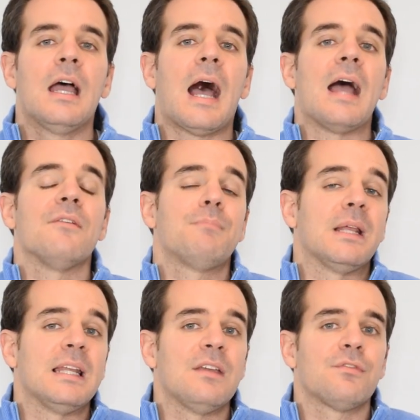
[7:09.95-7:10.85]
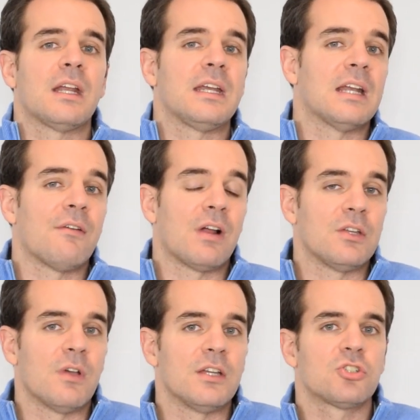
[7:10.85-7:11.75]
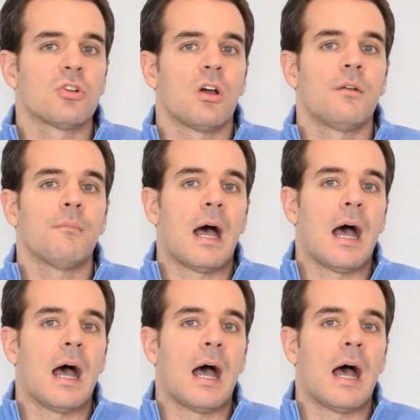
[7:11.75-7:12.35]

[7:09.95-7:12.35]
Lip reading: I believe that in a valuation